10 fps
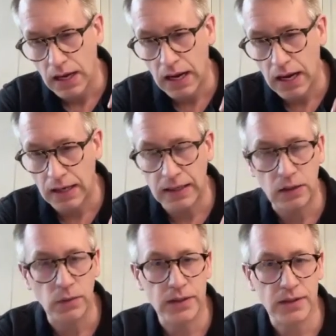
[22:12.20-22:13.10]
uh,
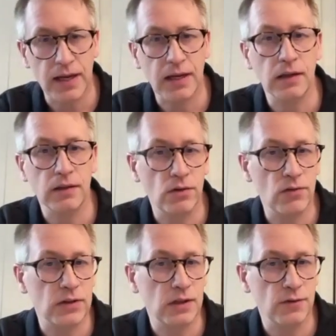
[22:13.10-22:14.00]
liquid staking
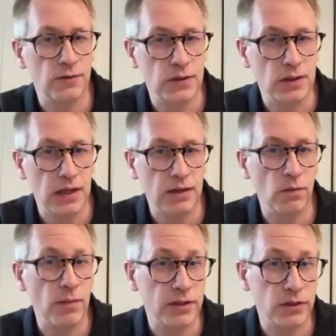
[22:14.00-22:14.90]
derivatives, like
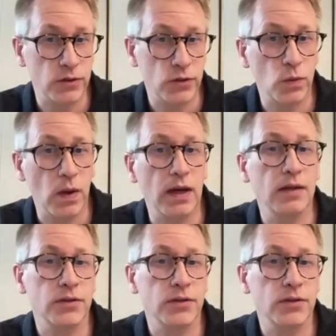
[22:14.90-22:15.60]
we mentioned, Swell.